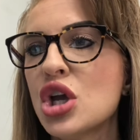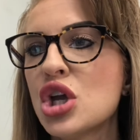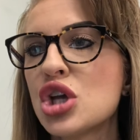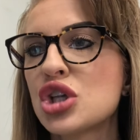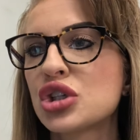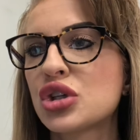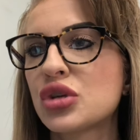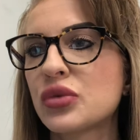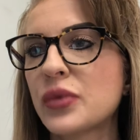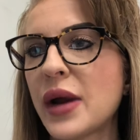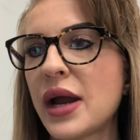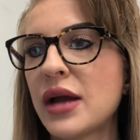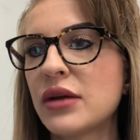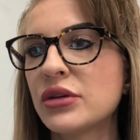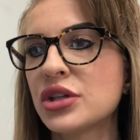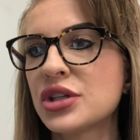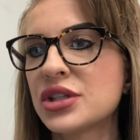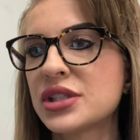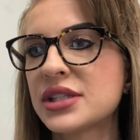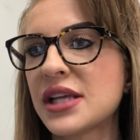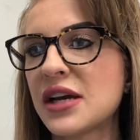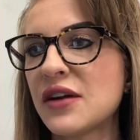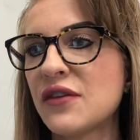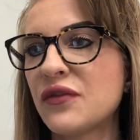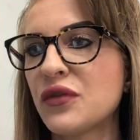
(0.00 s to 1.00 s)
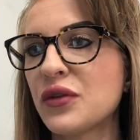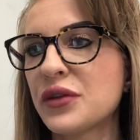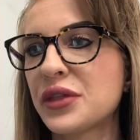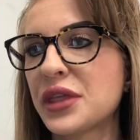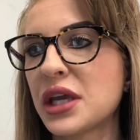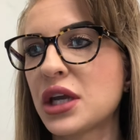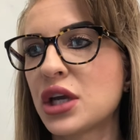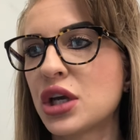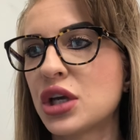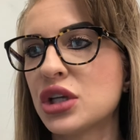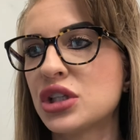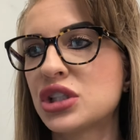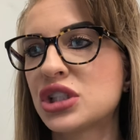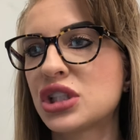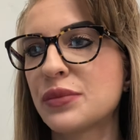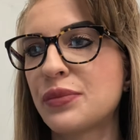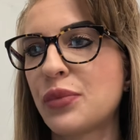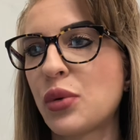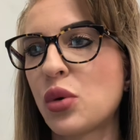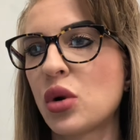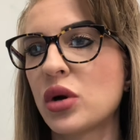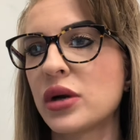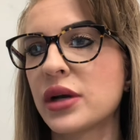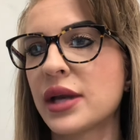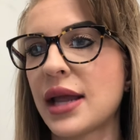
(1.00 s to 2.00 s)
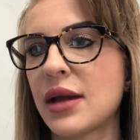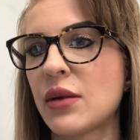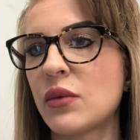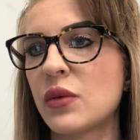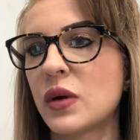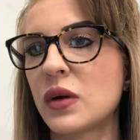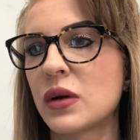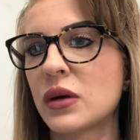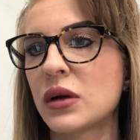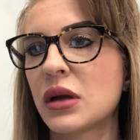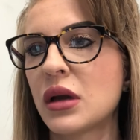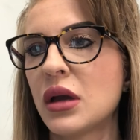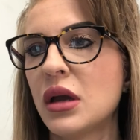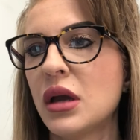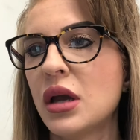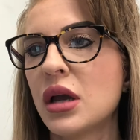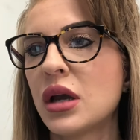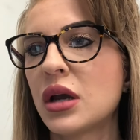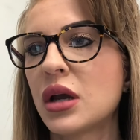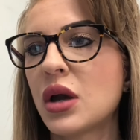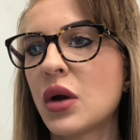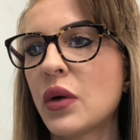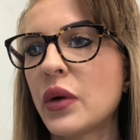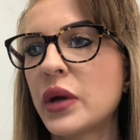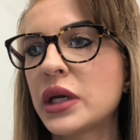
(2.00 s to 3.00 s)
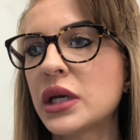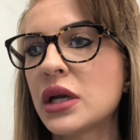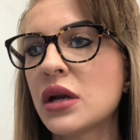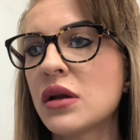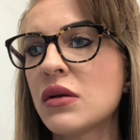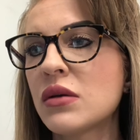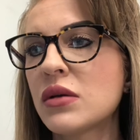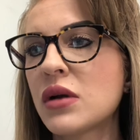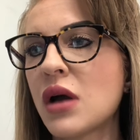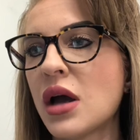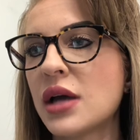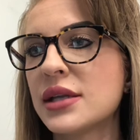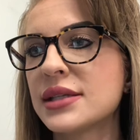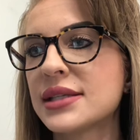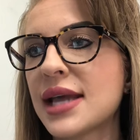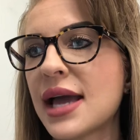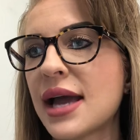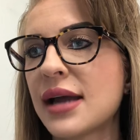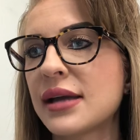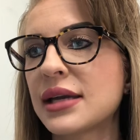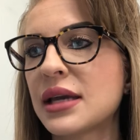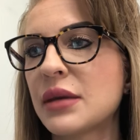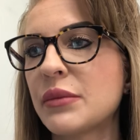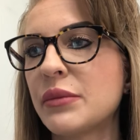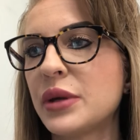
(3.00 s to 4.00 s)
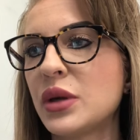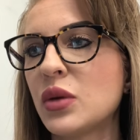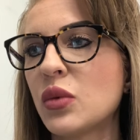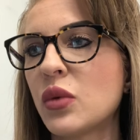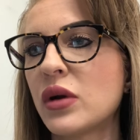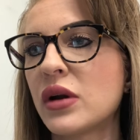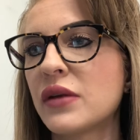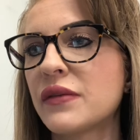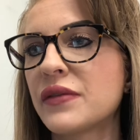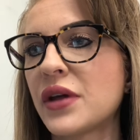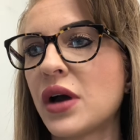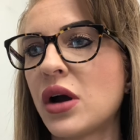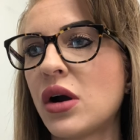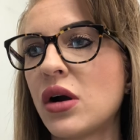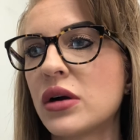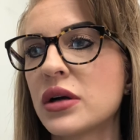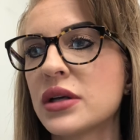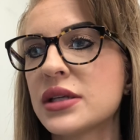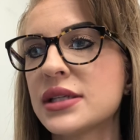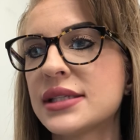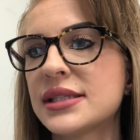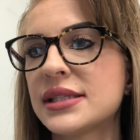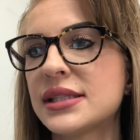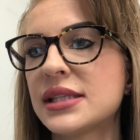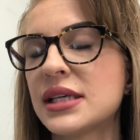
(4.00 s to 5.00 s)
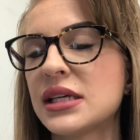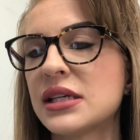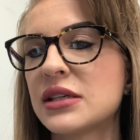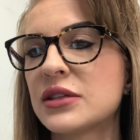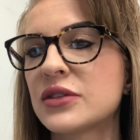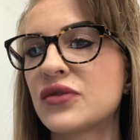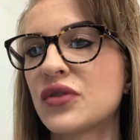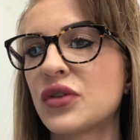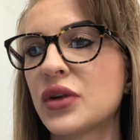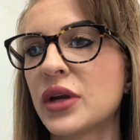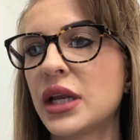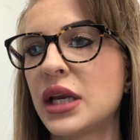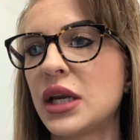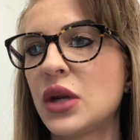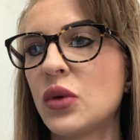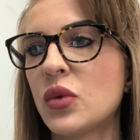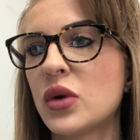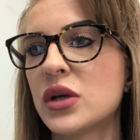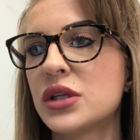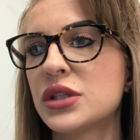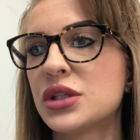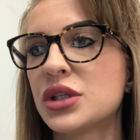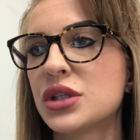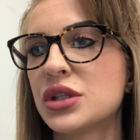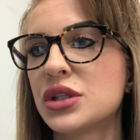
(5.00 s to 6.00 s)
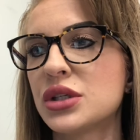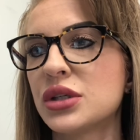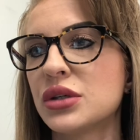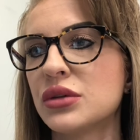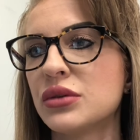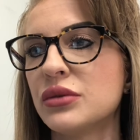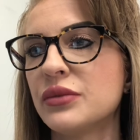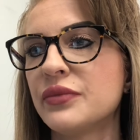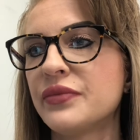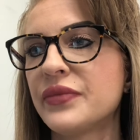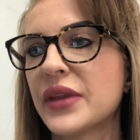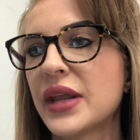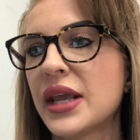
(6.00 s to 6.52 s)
surround yourself with a good support network. Going no contact can be one of the hardest things for anyone to do.